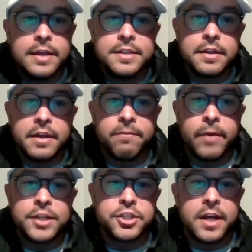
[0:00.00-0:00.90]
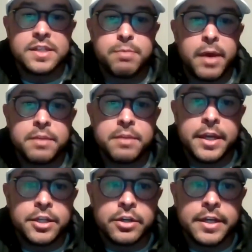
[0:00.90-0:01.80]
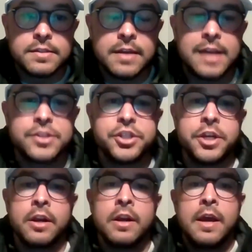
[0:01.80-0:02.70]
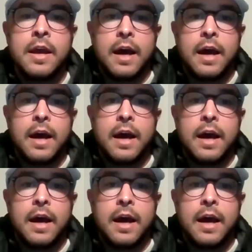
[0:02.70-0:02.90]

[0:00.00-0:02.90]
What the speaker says: He did get franchised by the Patriots last year.